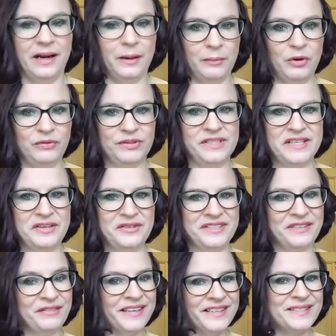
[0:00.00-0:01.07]
I'm obviously
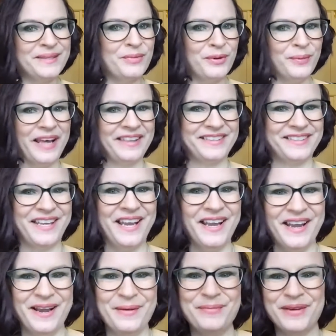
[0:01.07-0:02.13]
using really simple maths
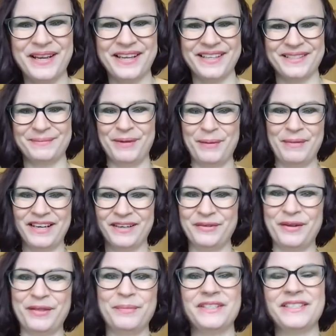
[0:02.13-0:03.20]
here because my
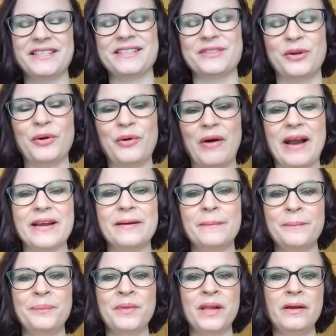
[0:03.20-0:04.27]
mental arithmetic's not great.
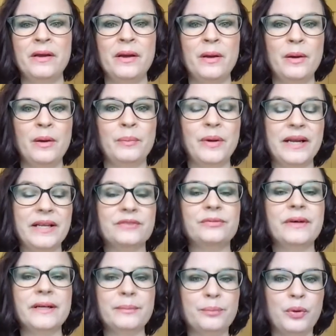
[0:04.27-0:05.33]
But it's
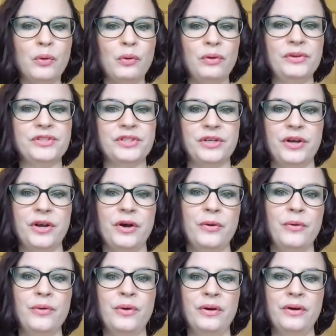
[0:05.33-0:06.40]
really important to
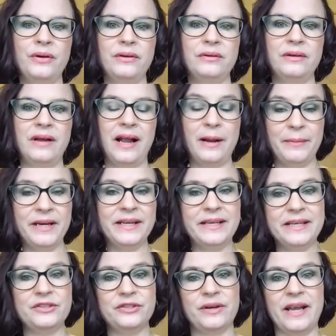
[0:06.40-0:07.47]
know how many
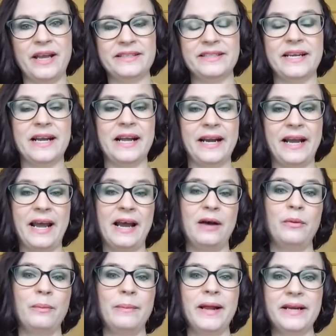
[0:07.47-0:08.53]
leads you're getting and
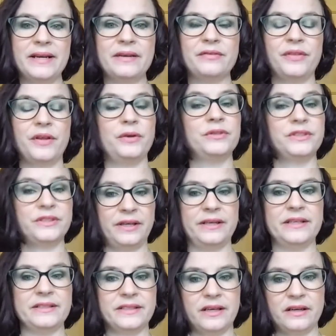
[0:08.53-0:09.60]
how many of those
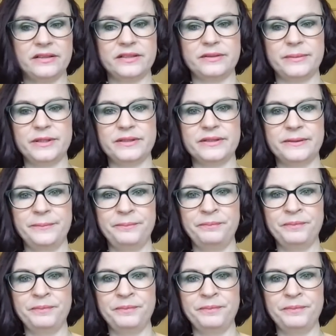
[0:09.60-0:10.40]
turn into customers.